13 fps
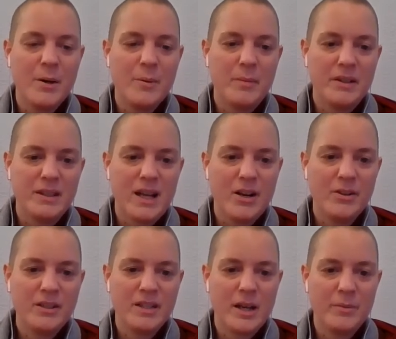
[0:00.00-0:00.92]
But now
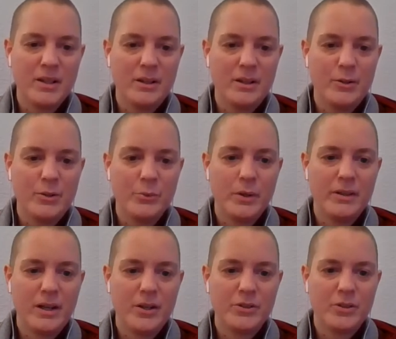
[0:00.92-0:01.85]
that I'm alone
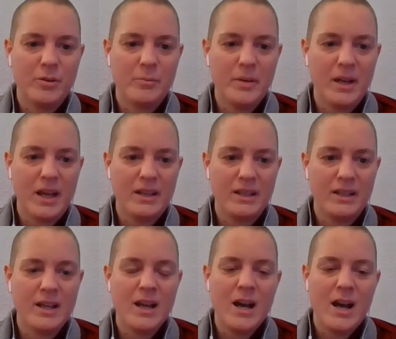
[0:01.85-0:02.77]
without a
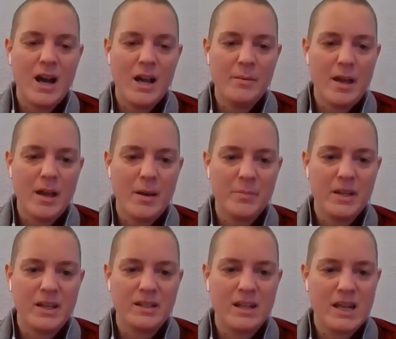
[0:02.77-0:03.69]
companion, I'm happy
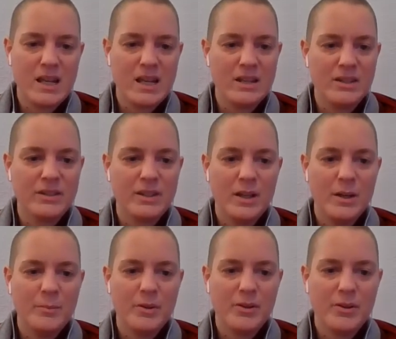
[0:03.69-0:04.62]
and at ease
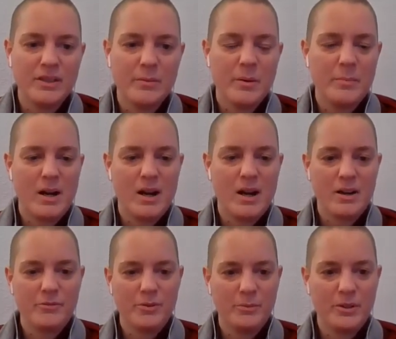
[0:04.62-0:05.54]
because I'm
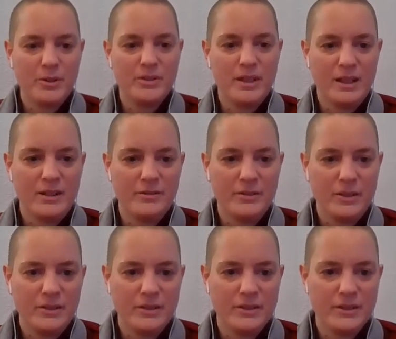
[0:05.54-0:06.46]
apart from those
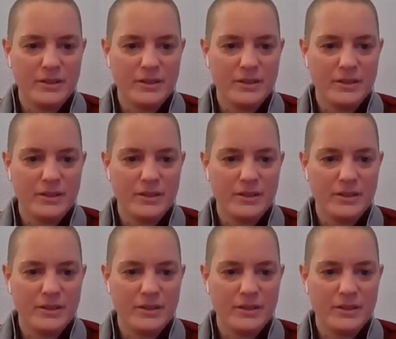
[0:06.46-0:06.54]
elephants.